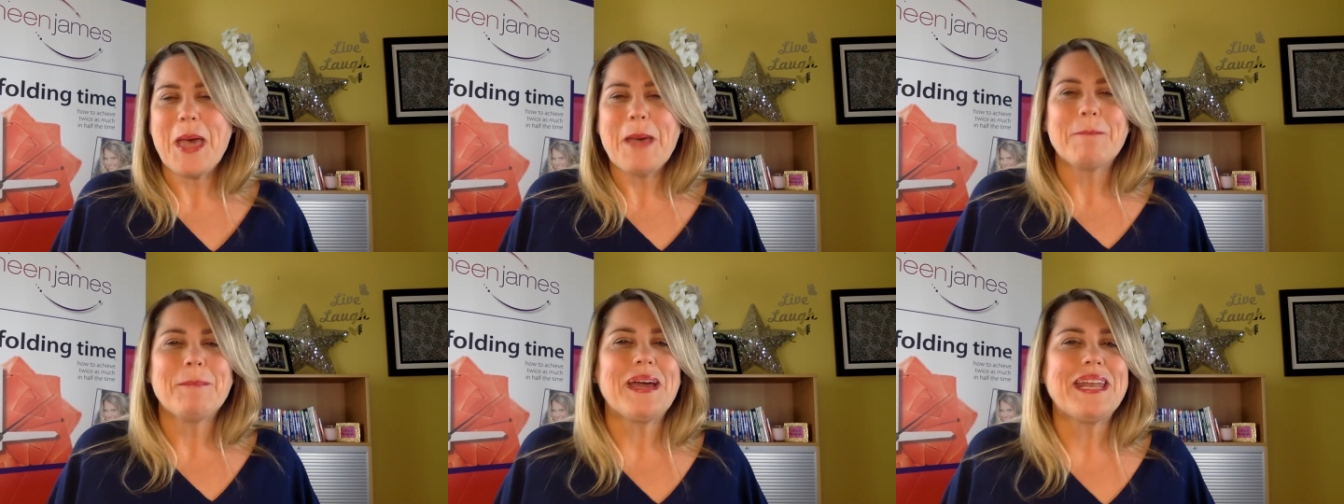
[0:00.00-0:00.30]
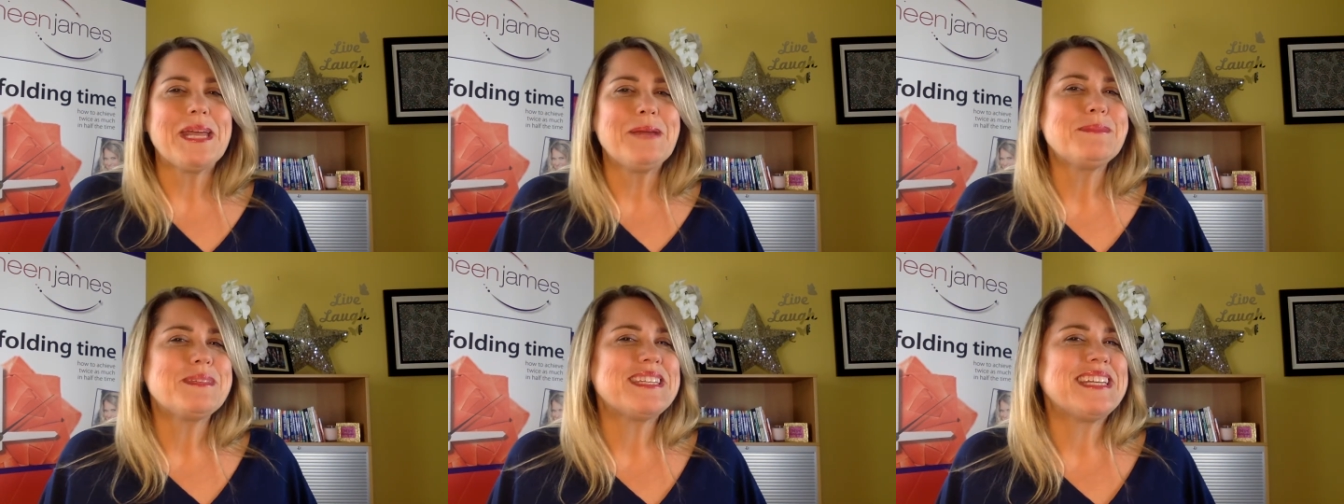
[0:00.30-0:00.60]
My
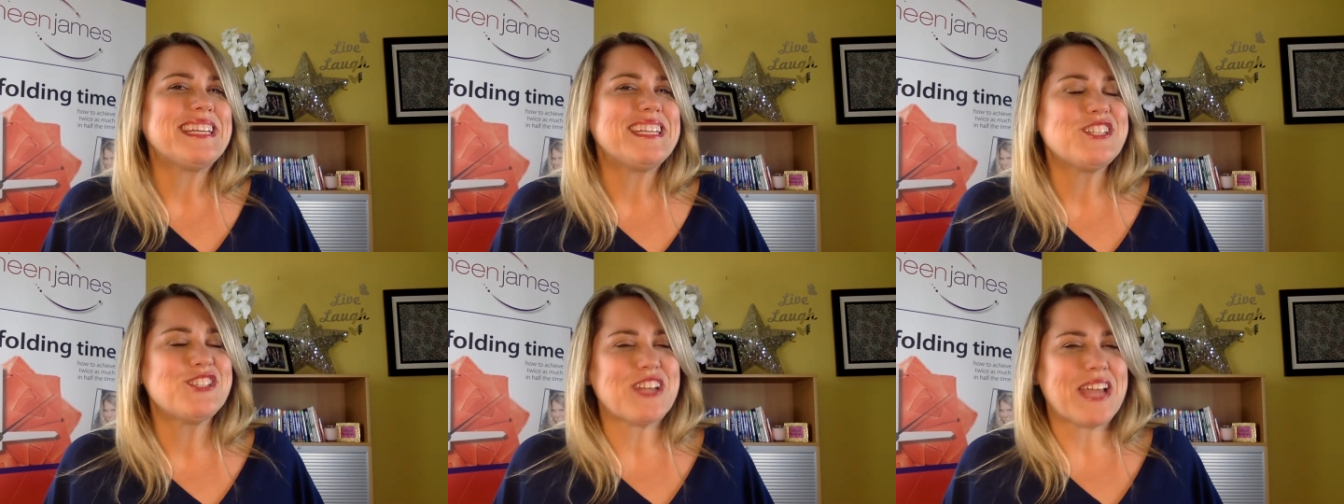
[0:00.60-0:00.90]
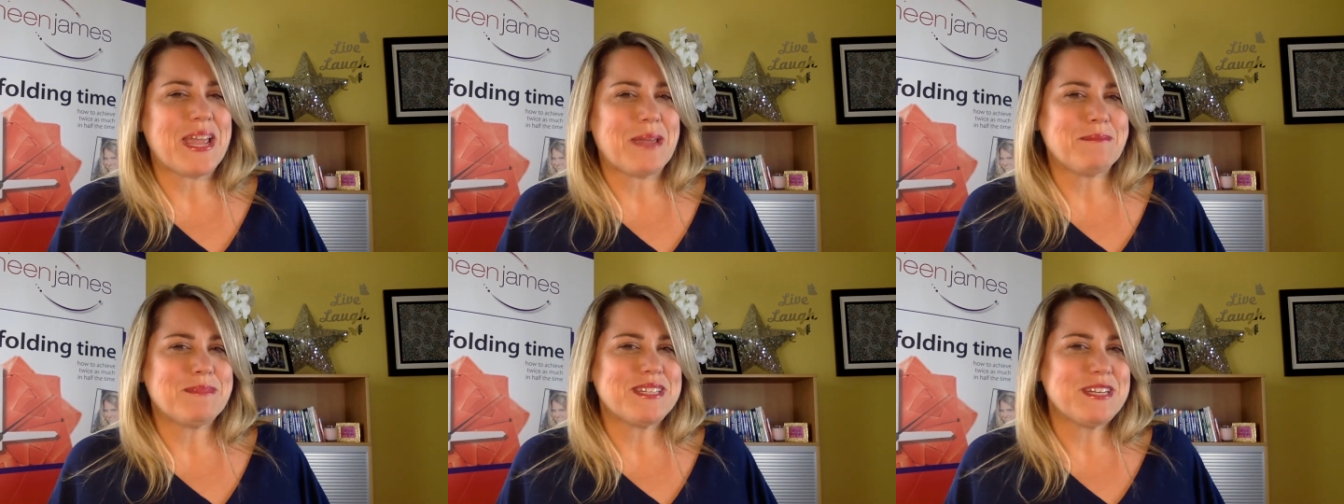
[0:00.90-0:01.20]
name's Neen
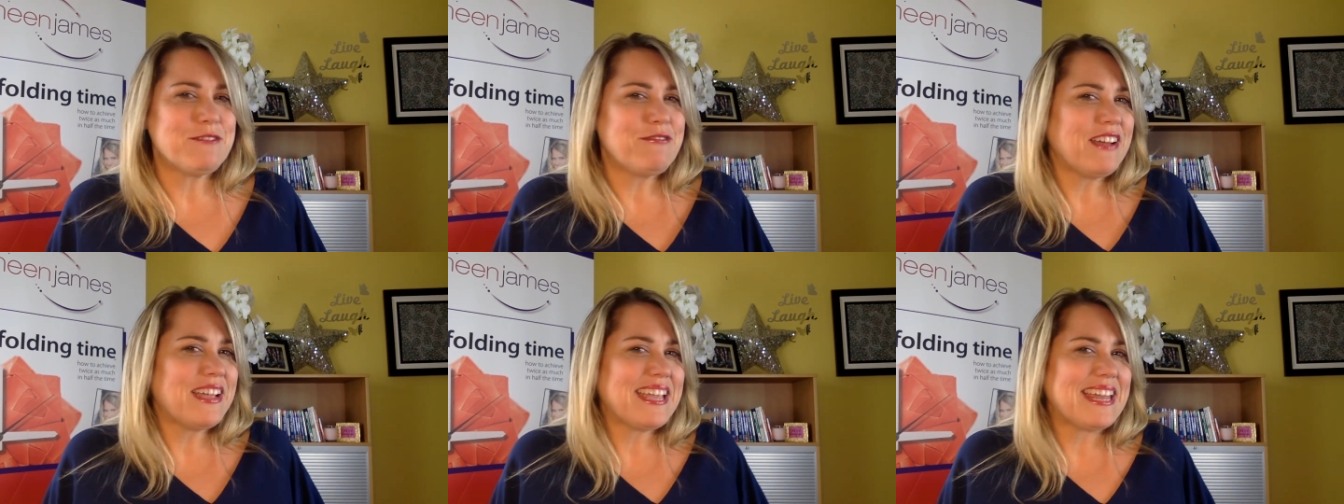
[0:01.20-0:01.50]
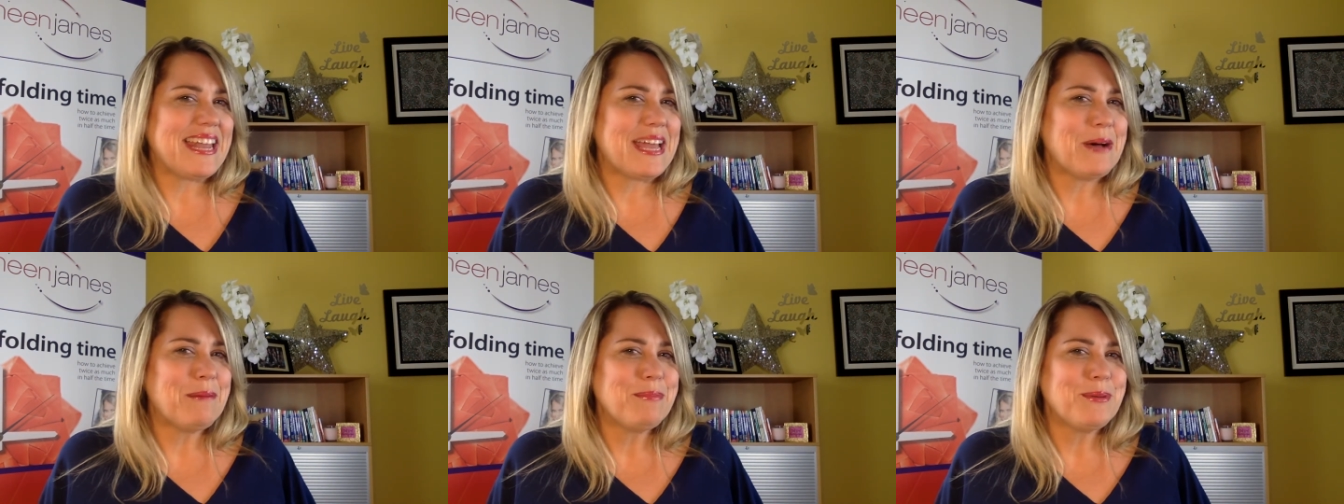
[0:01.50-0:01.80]
James, and if I
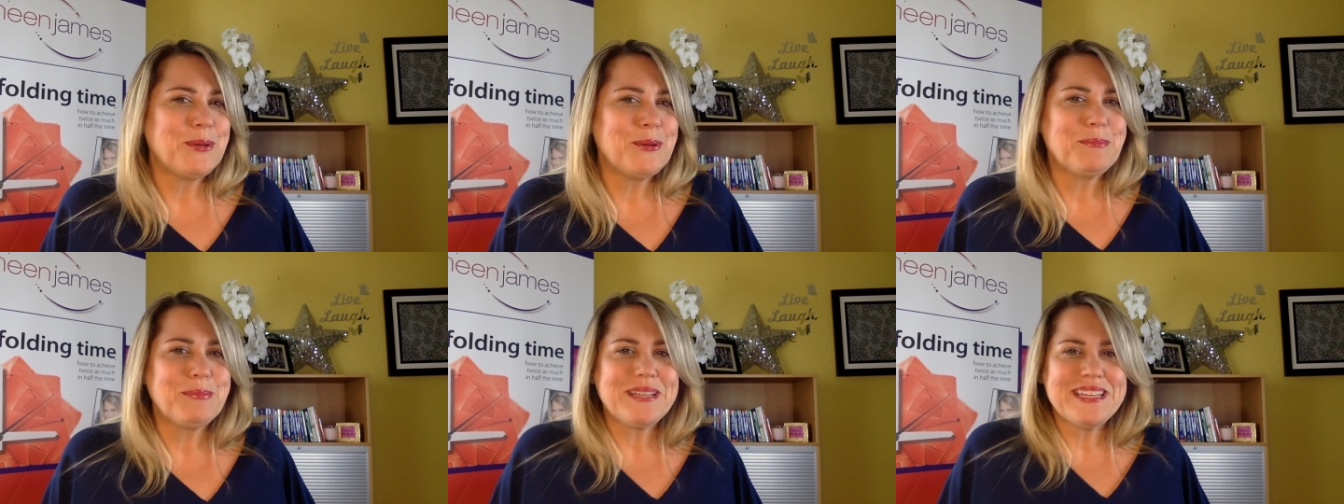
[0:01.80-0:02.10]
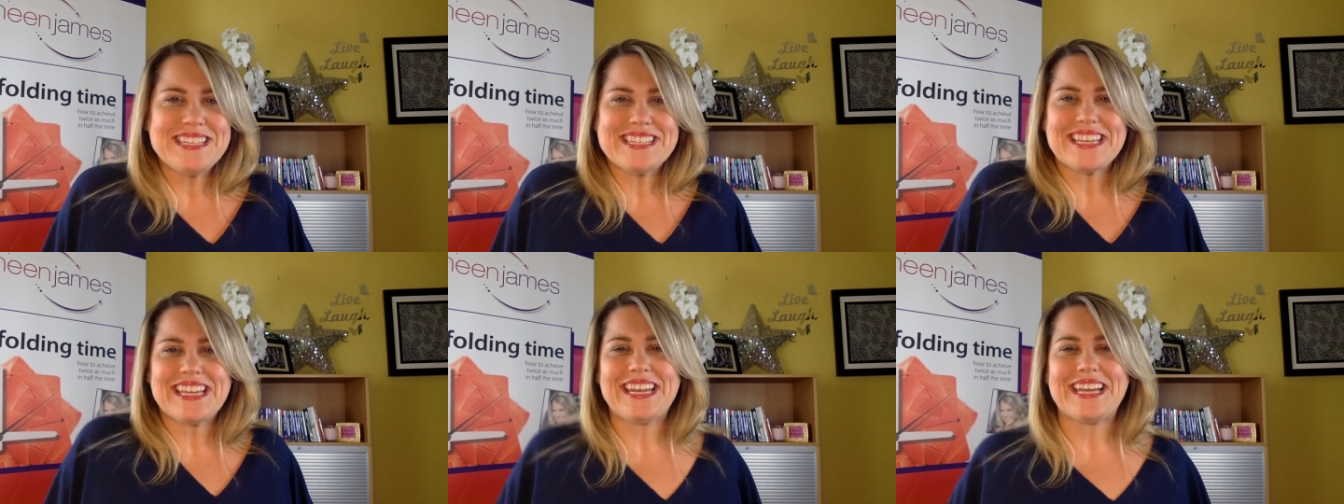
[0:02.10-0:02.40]
can help you,
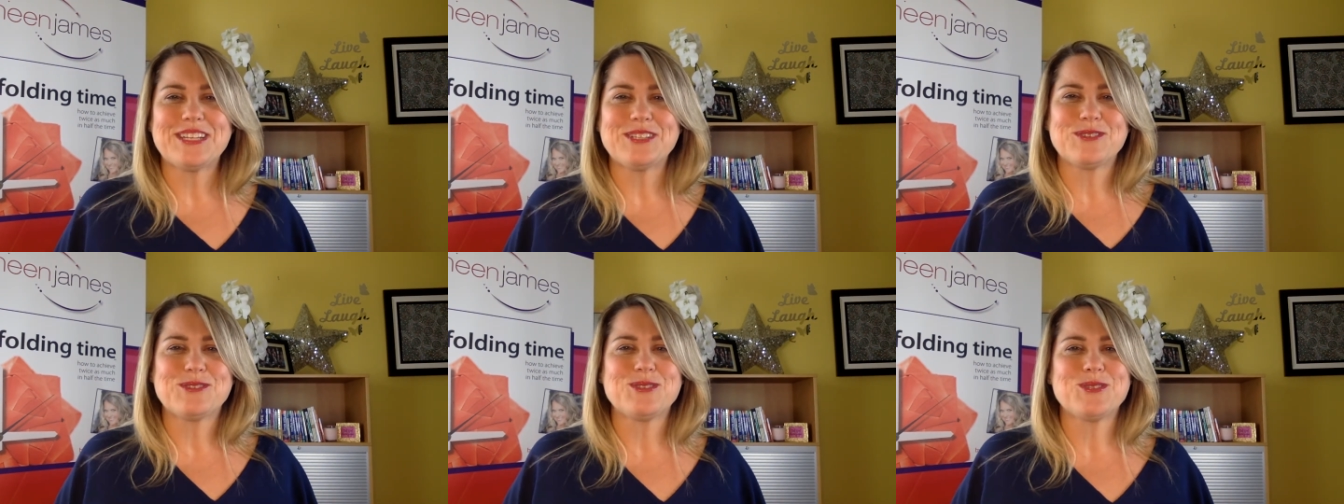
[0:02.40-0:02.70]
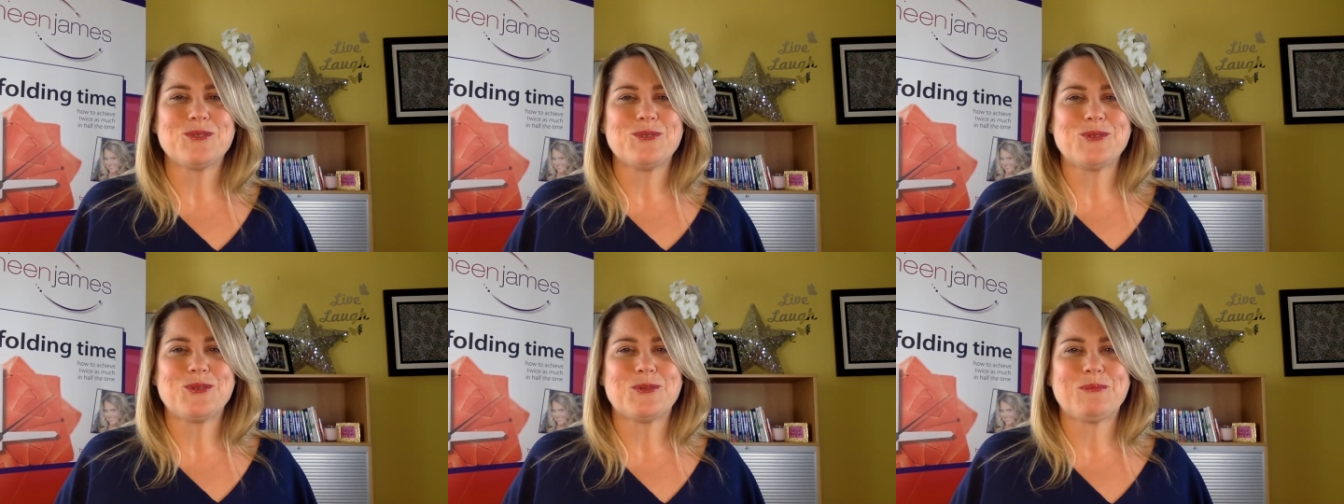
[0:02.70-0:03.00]
please connect on
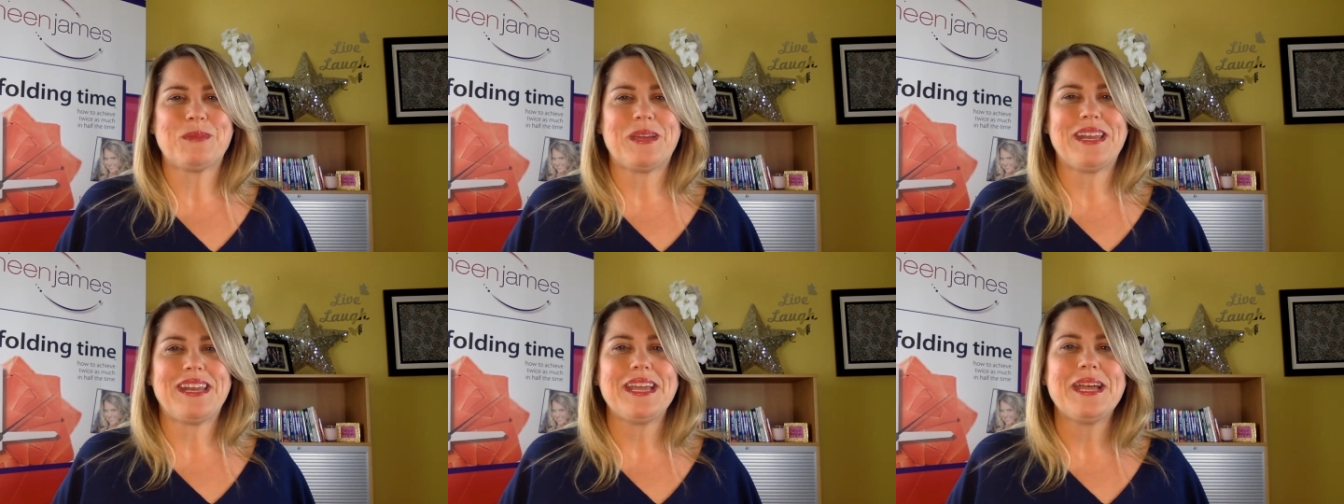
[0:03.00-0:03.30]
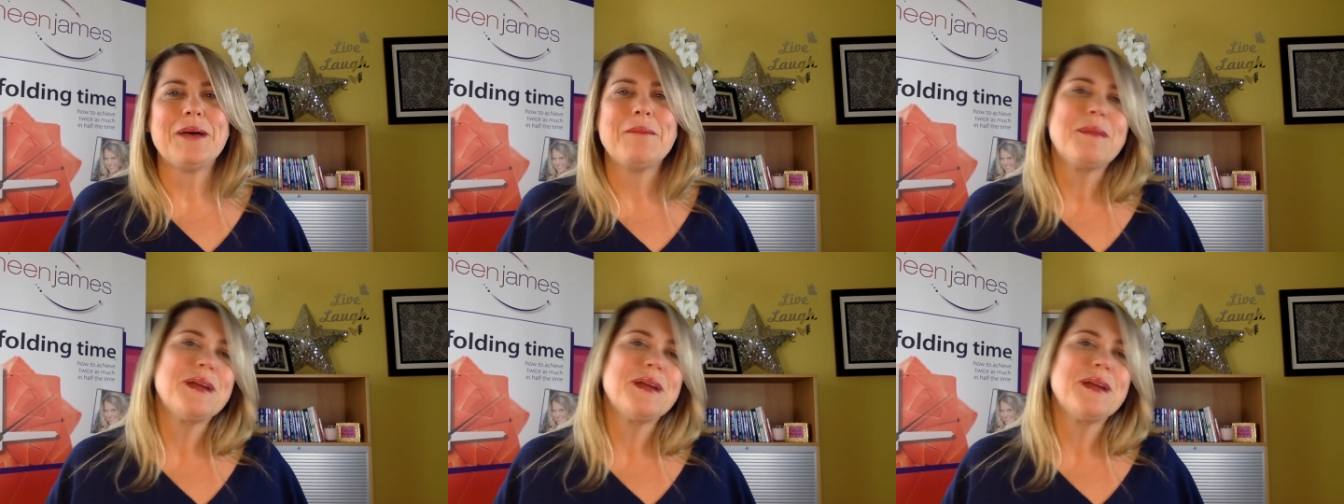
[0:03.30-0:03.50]
social media.